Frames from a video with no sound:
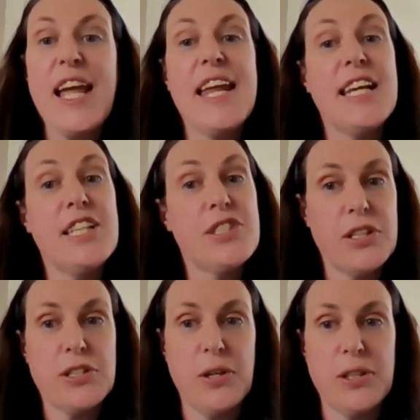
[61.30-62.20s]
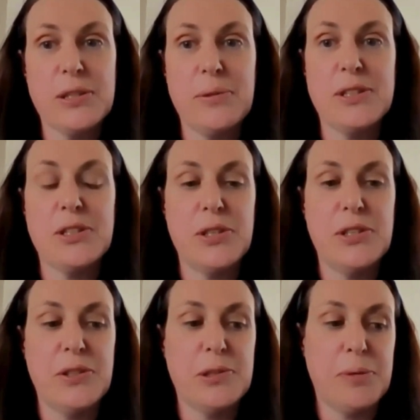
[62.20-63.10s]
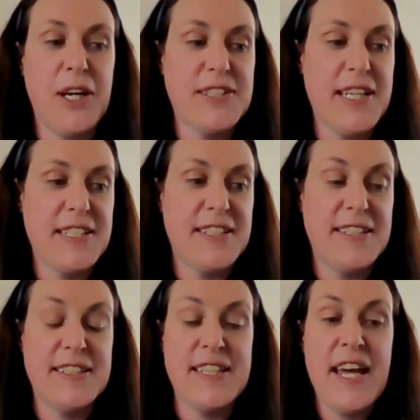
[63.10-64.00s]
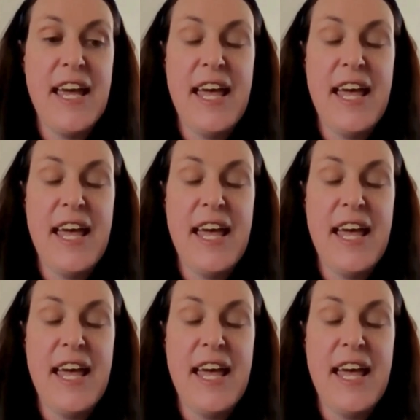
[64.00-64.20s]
and he's going to talk to us through those processes.